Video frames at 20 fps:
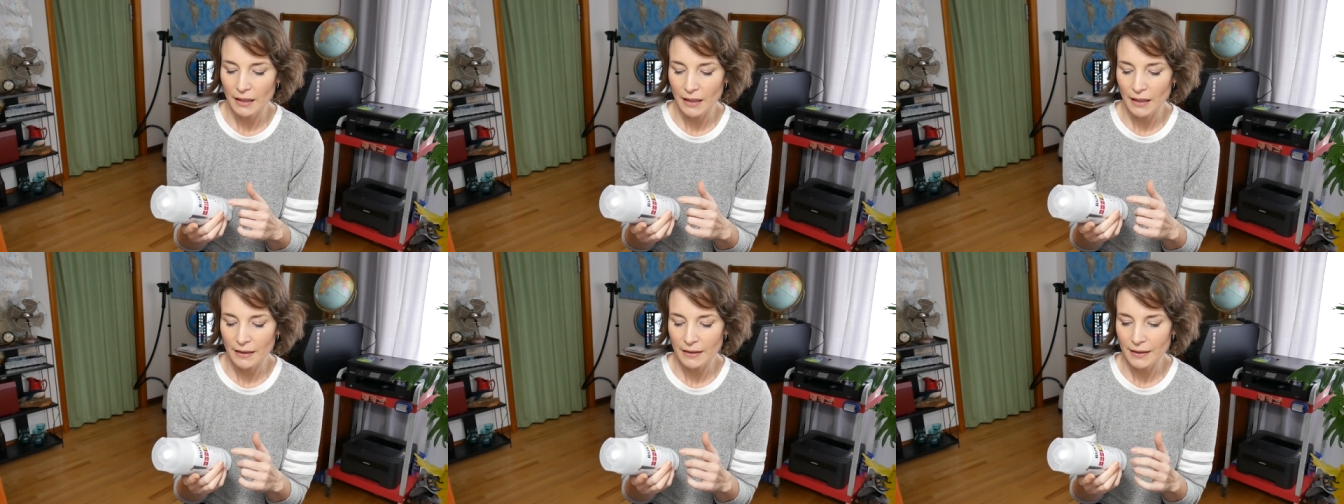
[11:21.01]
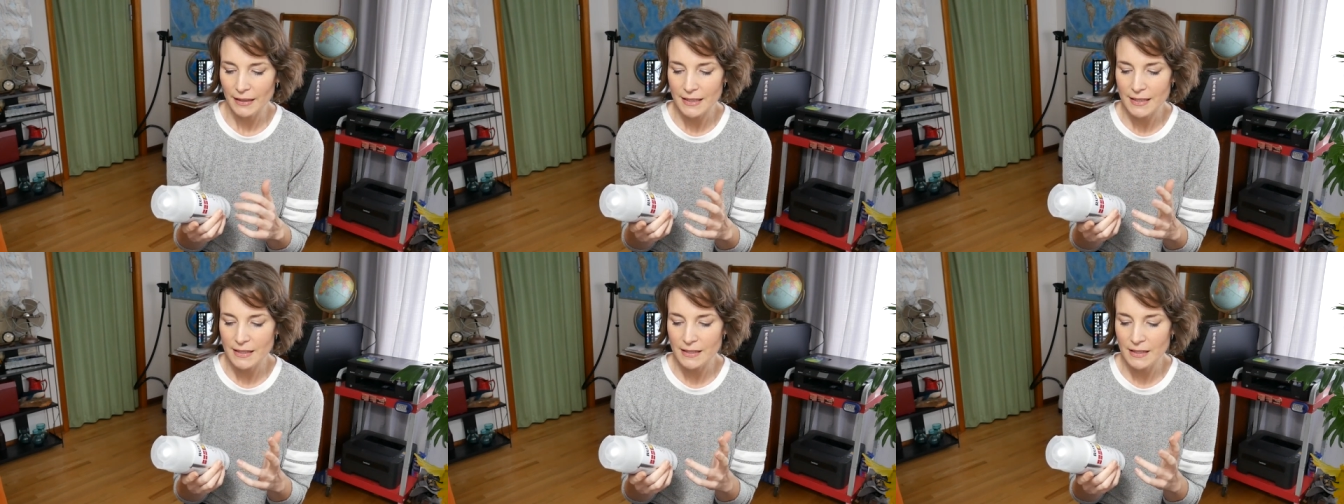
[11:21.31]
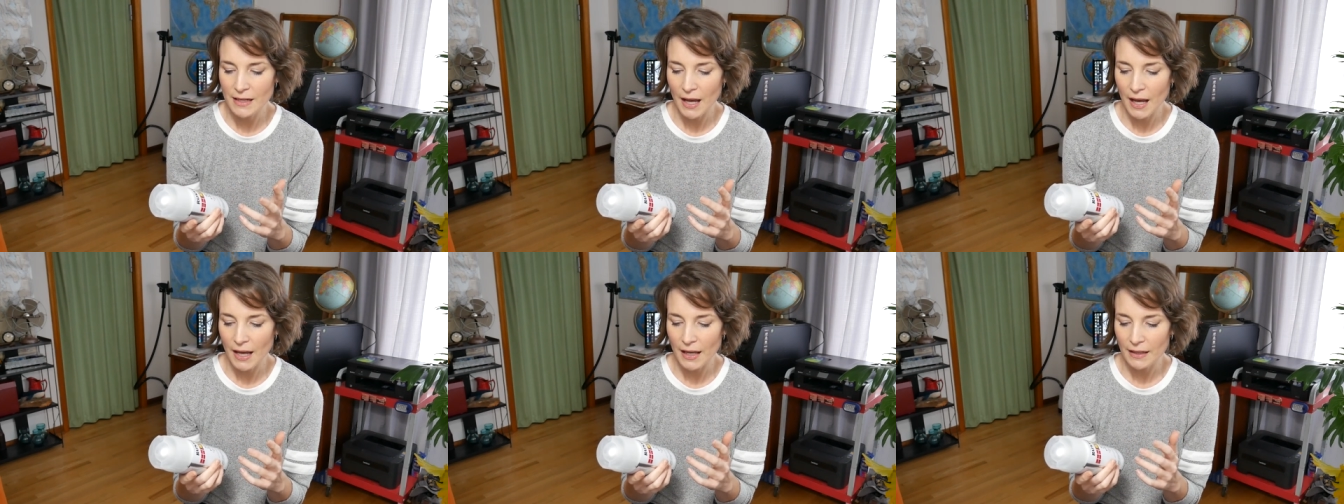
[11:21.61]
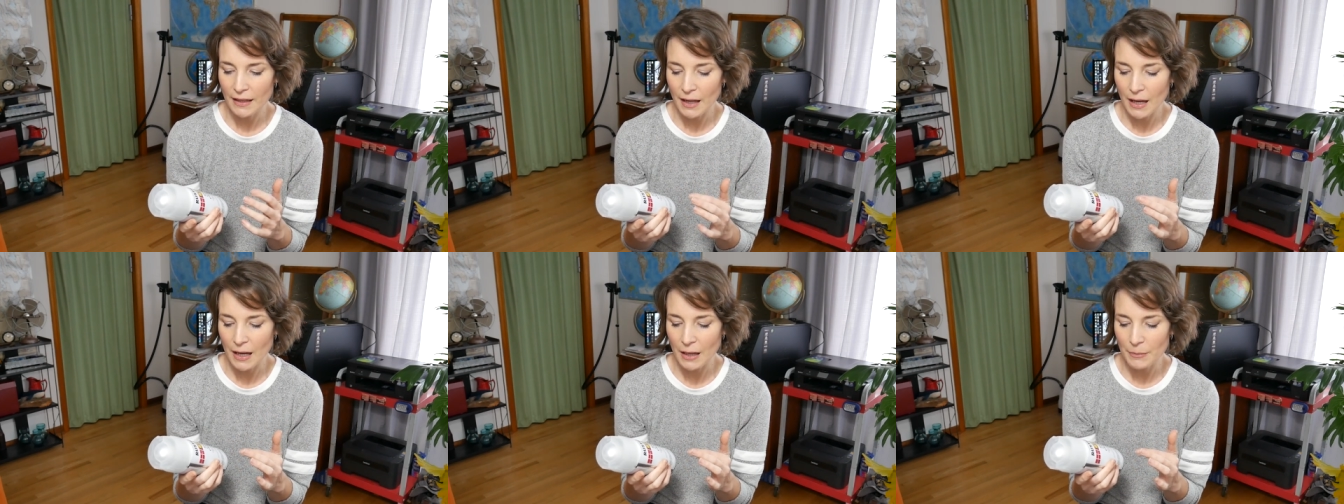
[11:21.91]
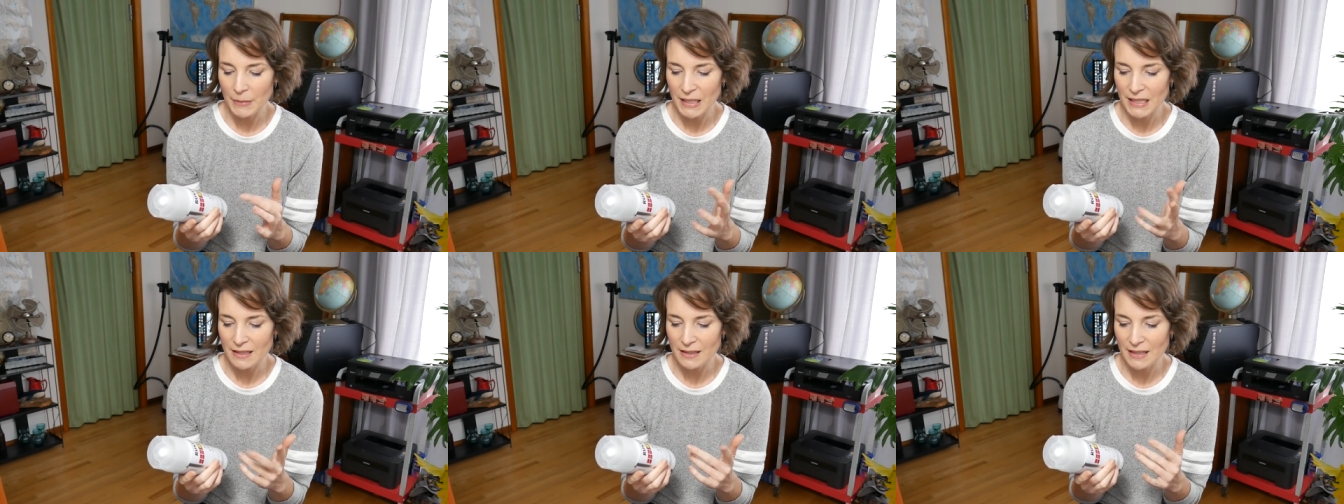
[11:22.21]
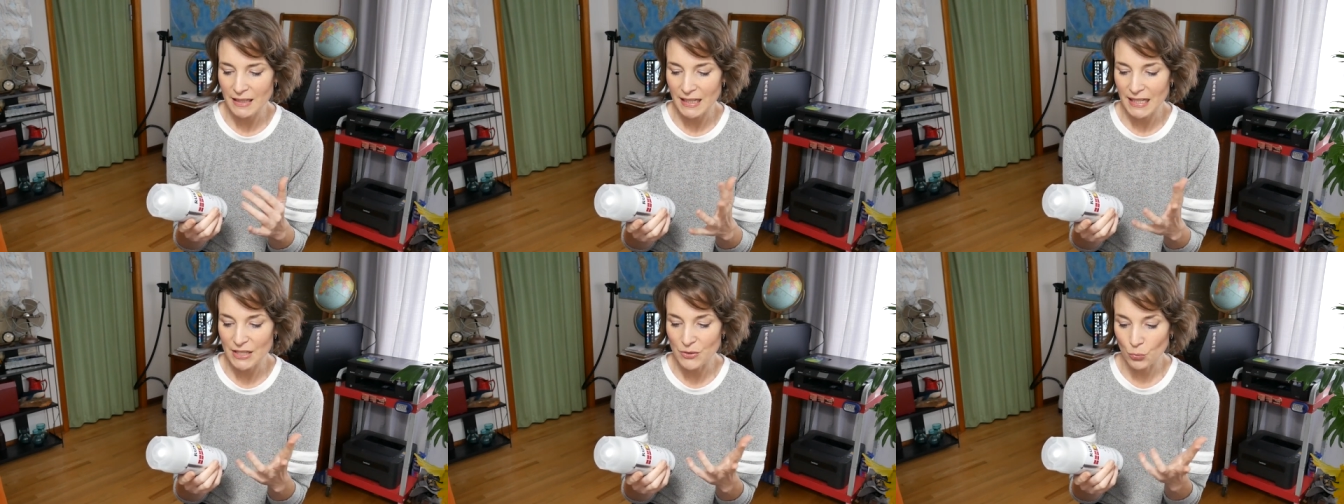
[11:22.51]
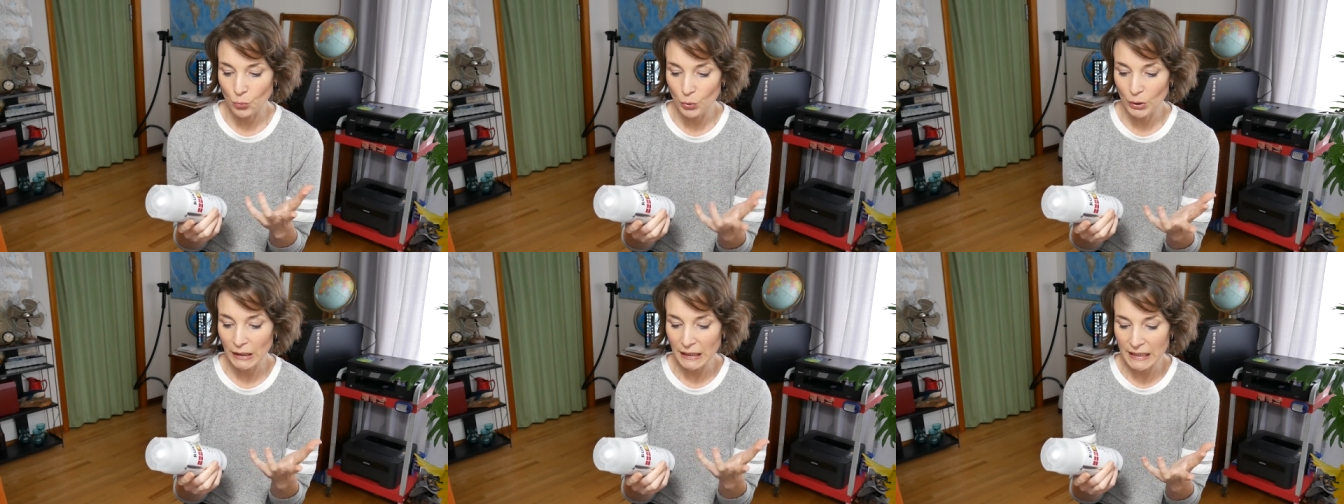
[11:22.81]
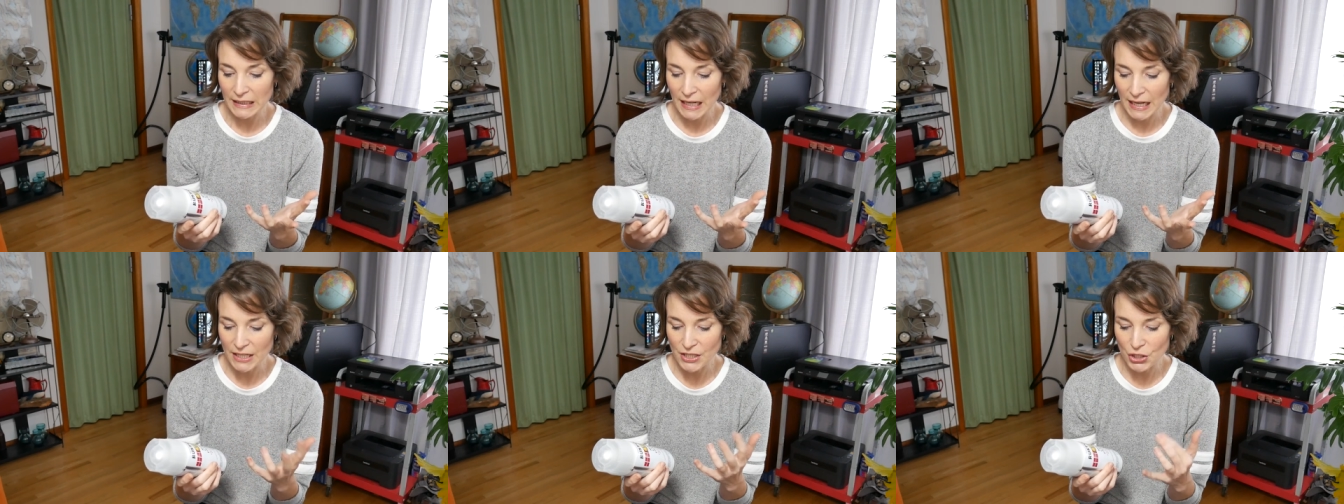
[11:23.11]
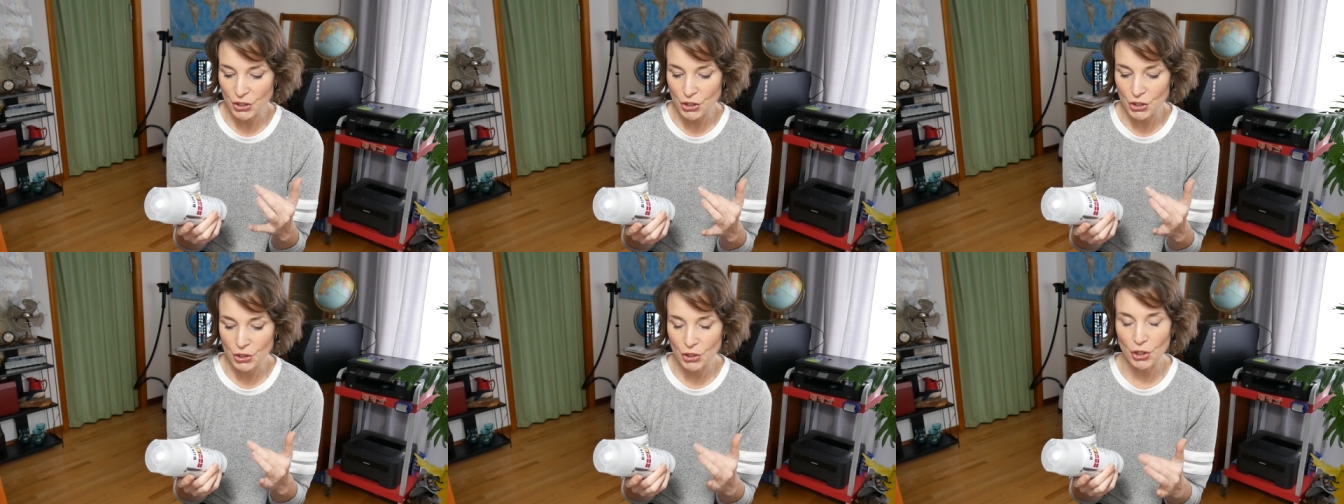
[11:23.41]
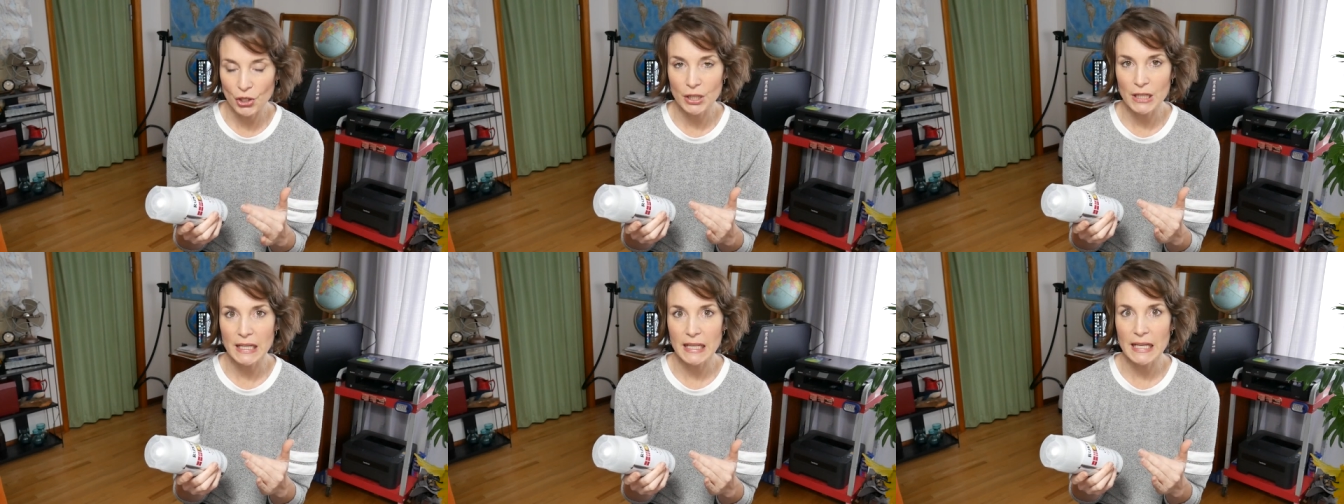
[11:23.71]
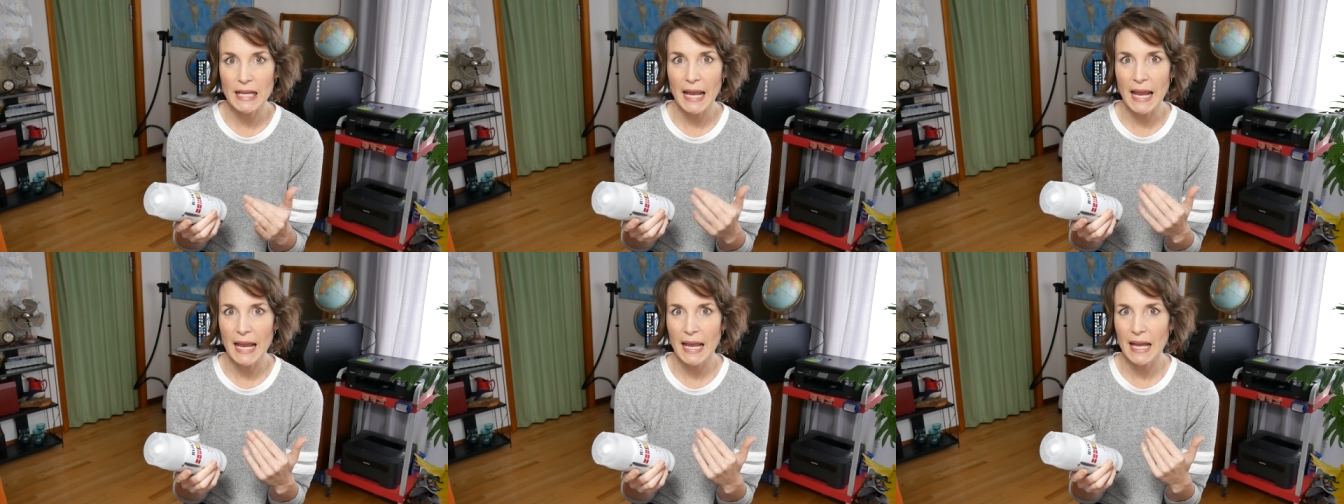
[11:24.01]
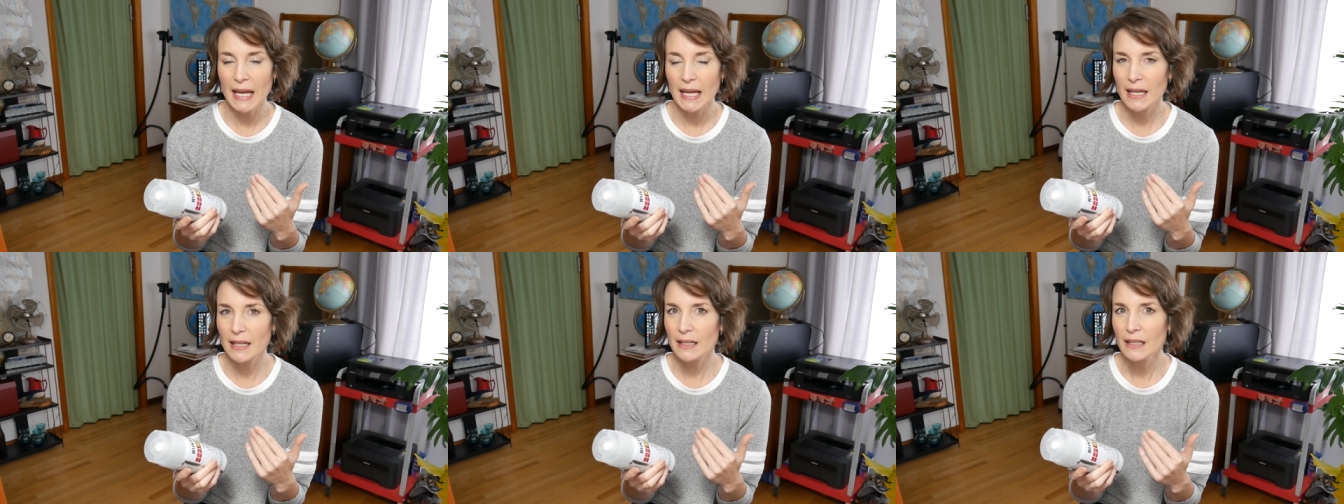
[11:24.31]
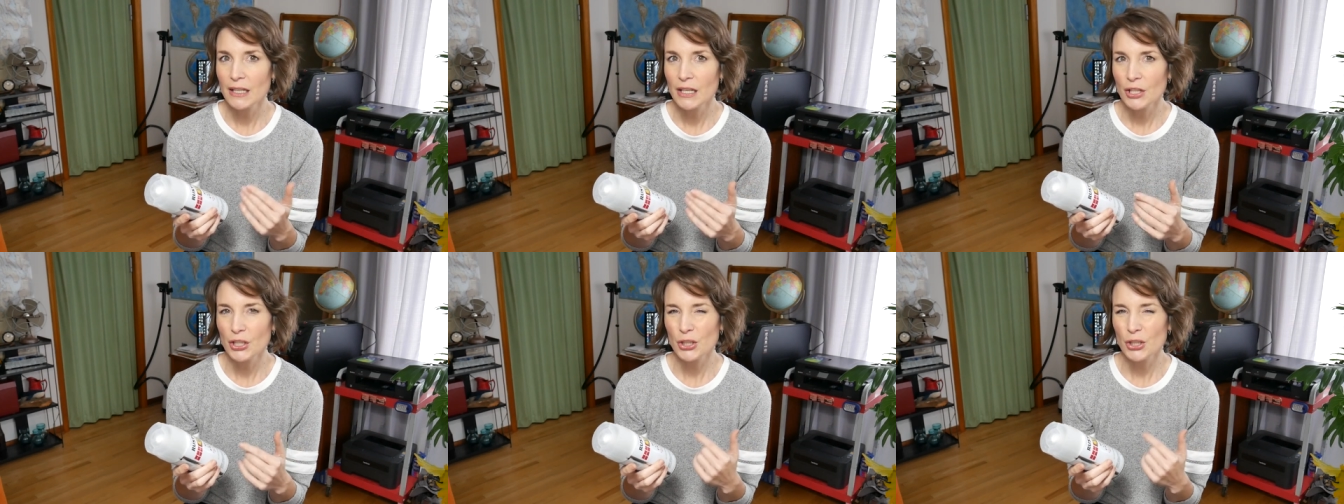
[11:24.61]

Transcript: uh, it's not um, it, it's really nice and sturdy and